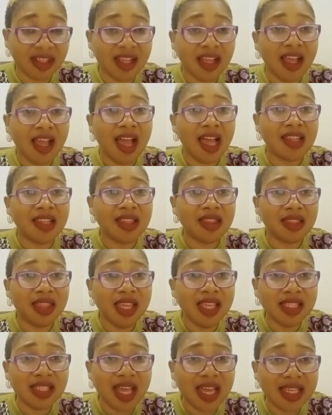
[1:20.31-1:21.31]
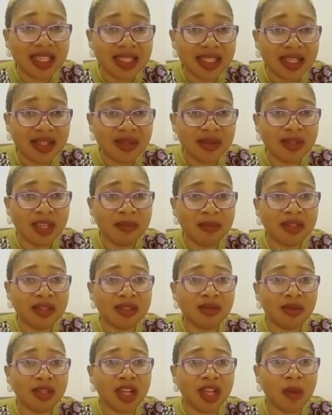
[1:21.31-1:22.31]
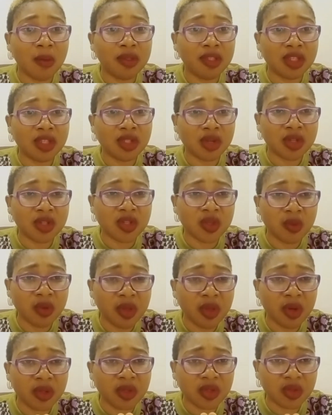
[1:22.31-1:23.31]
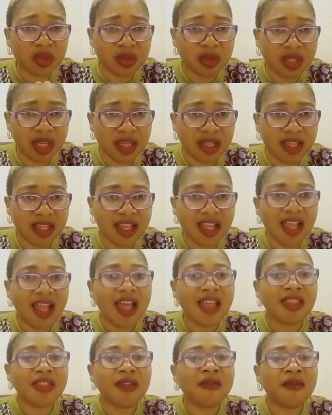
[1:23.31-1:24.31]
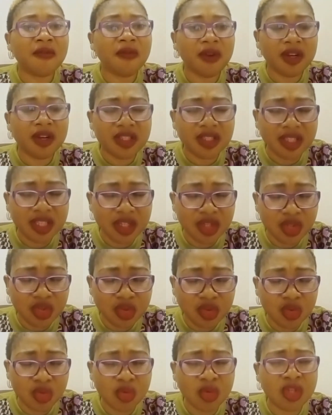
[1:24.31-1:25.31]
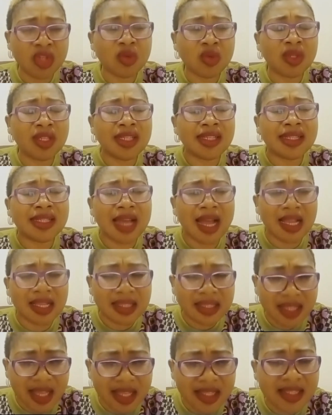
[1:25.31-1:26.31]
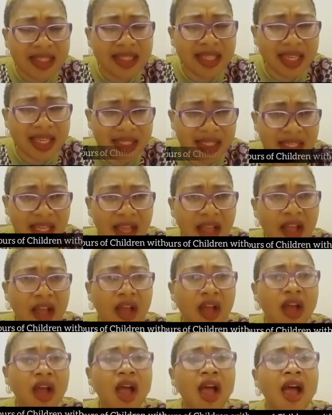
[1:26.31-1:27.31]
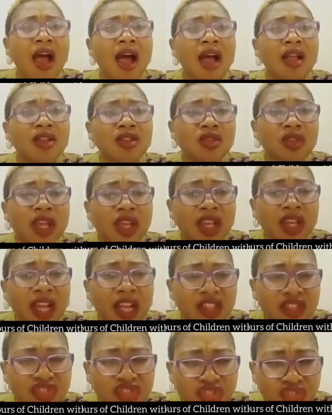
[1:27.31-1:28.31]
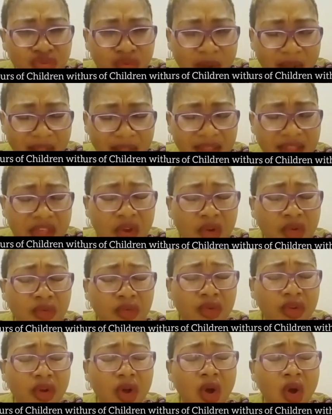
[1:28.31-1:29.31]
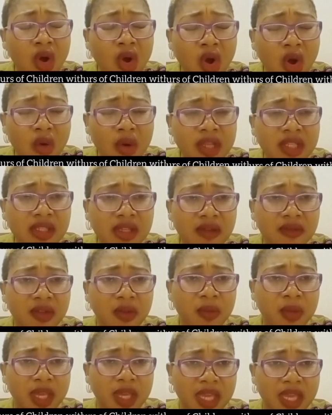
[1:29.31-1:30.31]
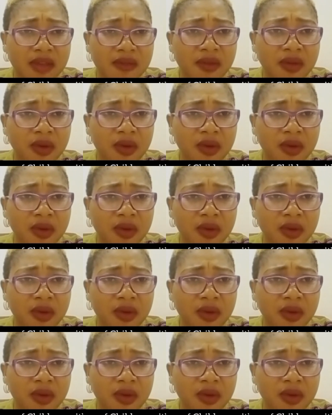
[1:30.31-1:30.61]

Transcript: And the things I say to them is what I'll be discussing with us today. The first thing to do is to gather data so that you can track the occurrence of the behavior.